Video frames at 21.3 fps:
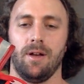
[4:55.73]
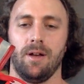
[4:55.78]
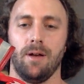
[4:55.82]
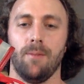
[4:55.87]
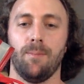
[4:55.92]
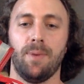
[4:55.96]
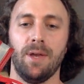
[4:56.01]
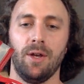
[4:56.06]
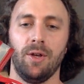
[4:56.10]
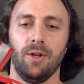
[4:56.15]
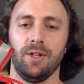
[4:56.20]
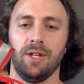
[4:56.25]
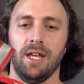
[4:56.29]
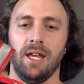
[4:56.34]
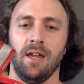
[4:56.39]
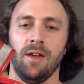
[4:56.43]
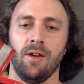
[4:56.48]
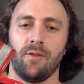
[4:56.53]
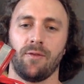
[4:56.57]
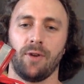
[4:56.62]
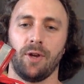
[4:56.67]

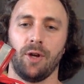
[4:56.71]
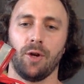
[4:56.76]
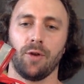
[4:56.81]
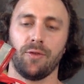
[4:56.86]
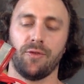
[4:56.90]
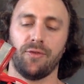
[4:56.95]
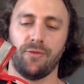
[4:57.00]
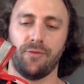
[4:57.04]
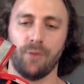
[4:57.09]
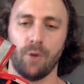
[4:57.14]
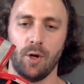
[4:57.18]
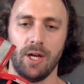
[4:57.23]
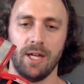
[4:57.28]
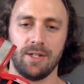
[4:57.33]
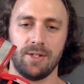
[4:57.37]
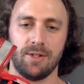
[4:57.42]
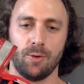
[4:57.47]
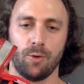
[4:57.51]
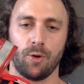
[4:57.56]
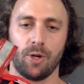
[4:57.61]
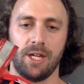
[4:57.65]
ability for your
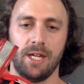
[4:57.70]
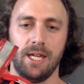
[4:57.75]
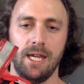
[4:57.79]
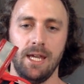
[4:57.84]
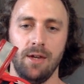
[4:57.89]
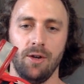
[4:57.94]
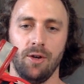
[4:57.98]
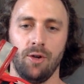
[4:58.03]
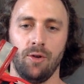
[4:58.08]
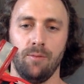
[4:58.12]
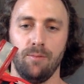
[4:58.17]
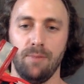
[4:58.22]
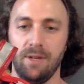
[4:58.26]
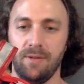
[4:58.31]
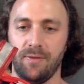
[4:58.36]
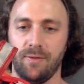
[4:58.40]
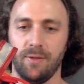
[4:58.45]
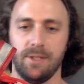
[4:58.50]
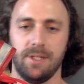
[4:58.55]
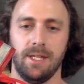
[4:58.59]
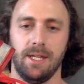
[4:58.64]
foot or heel,
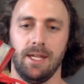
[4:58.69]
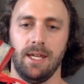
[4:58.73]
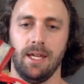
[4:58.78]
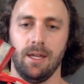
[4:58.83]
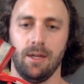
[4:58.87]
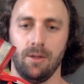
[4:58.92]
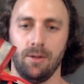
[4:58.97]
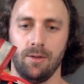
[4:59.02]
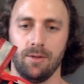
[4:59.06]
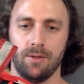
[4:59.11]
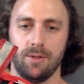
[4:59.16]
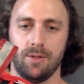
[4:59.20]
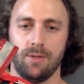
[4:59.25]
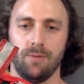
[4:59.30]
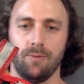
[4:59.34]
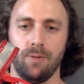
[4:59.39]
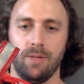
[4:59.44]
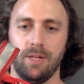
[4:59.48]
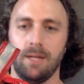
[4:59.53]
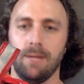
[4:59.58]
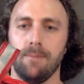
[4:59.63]
midfoot to heel,
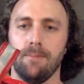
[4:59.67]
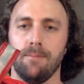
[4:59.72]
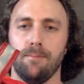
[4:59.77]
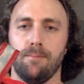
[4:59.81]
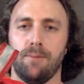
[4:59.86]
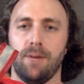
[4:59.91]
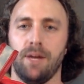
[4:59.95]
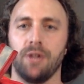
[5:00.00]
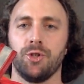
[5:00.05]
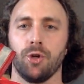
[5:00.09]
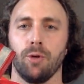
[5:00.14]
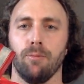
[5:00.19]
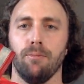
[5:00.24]
to really budge